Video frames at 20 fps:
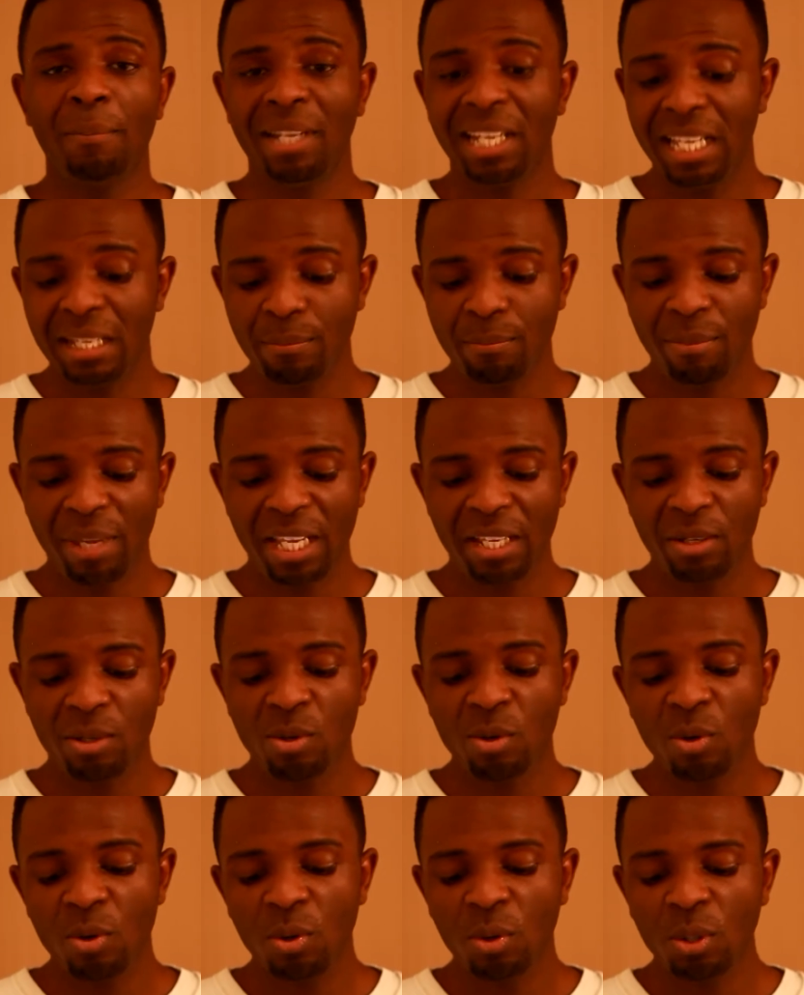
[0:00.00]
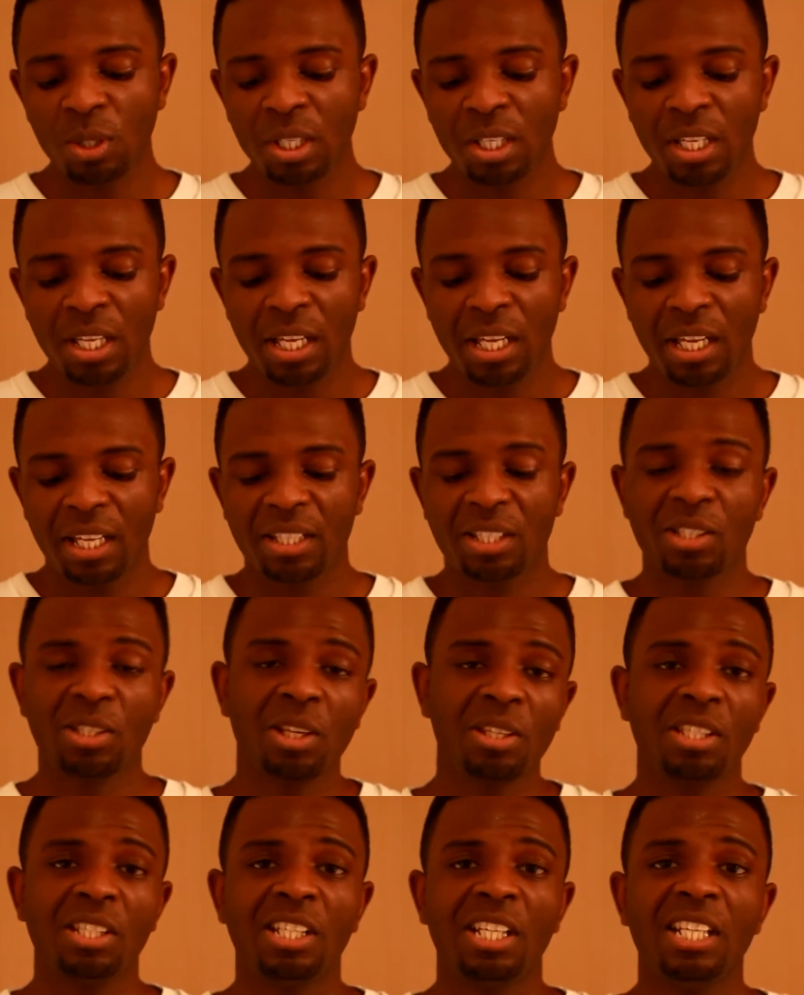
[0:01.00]
plain bagel,
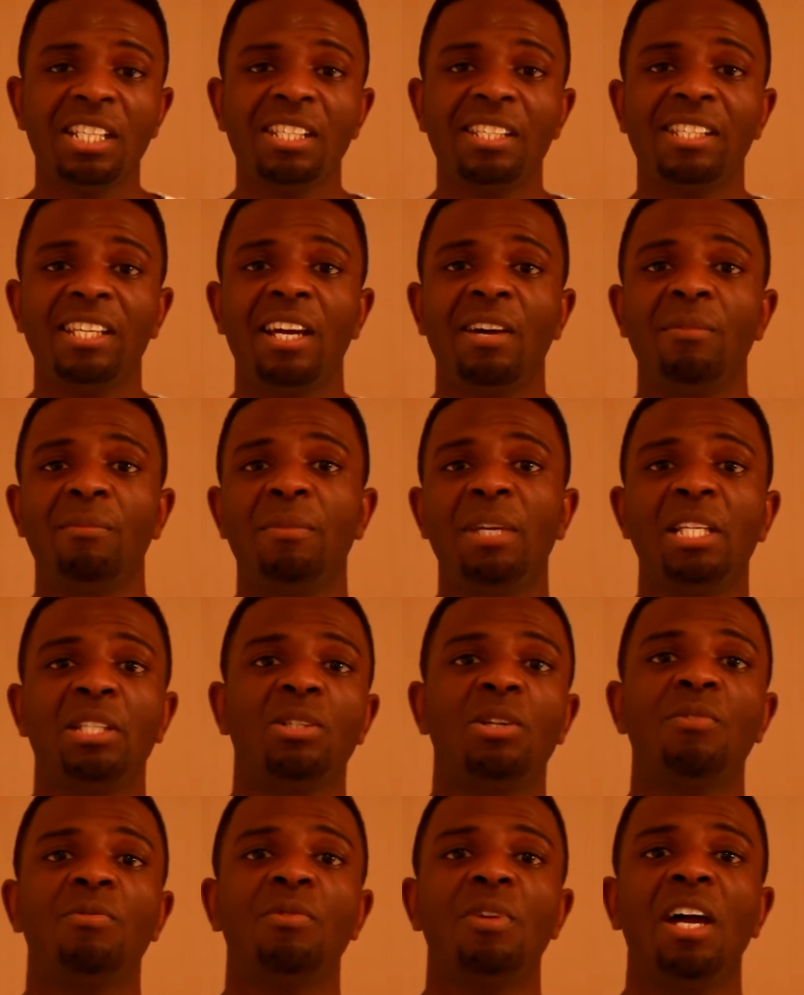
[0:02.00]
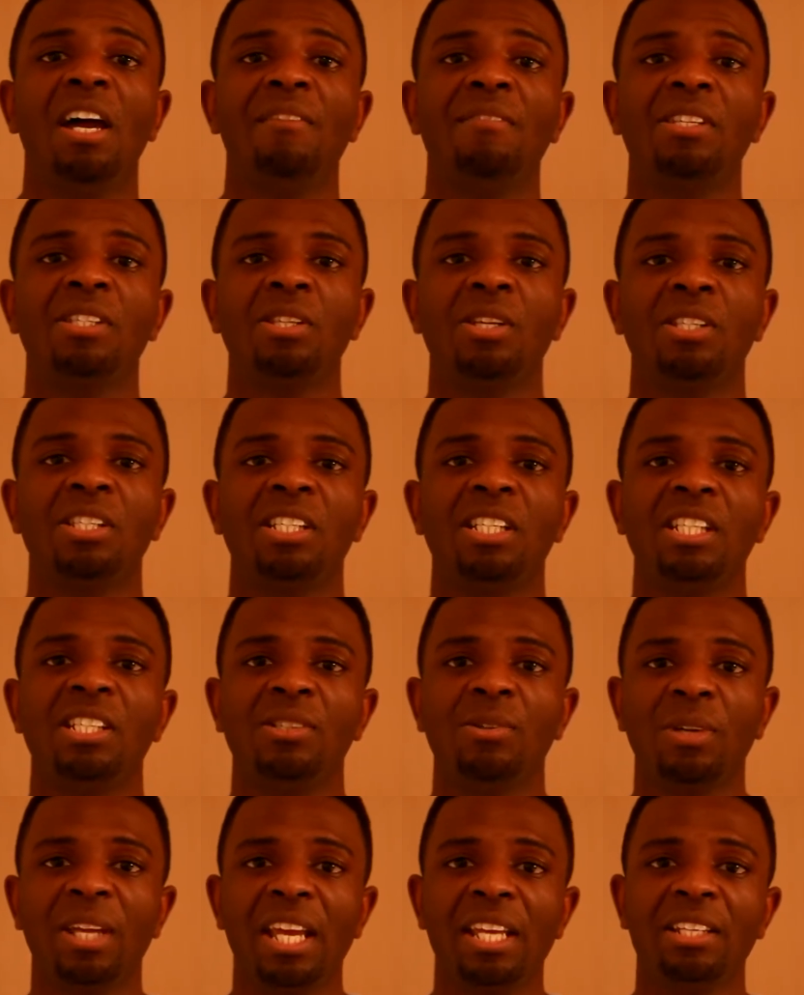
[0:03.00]
sausages. Now make sure if you're having sausages,
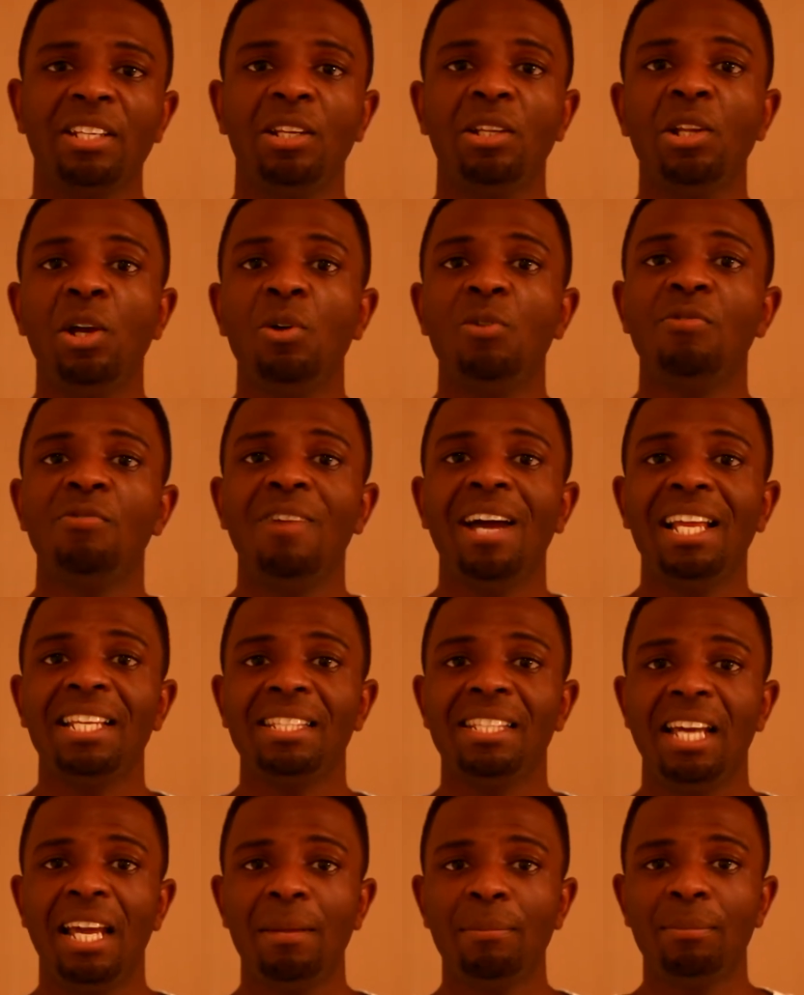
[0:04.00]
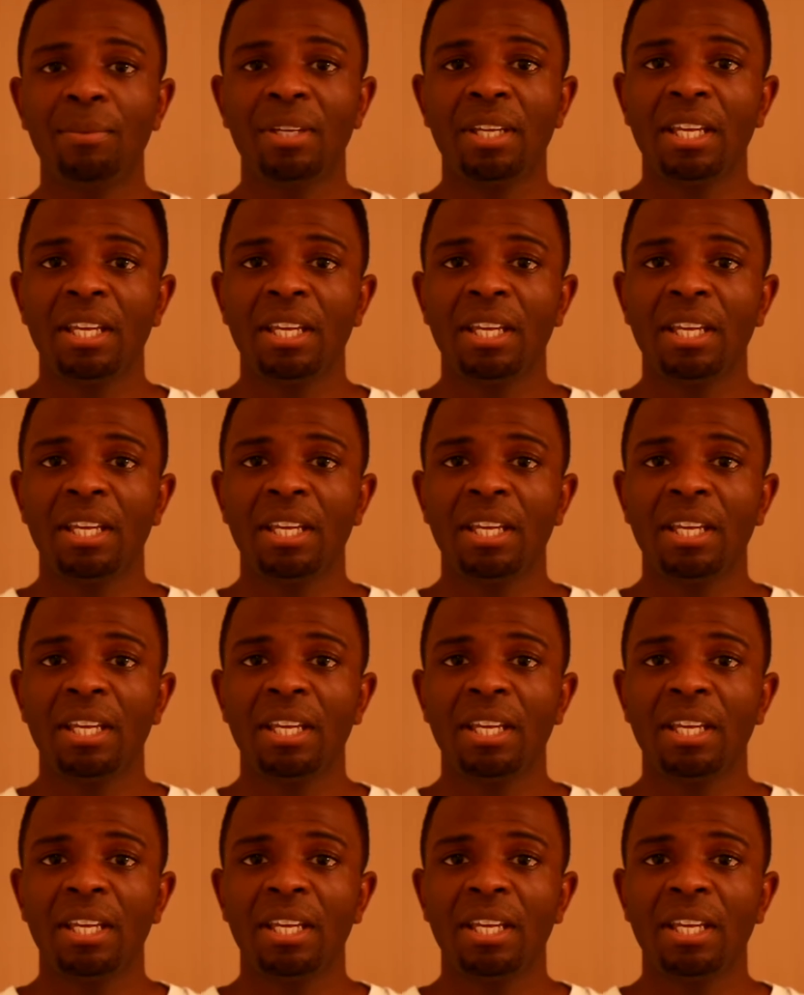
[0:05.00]
you're getting the low fat type.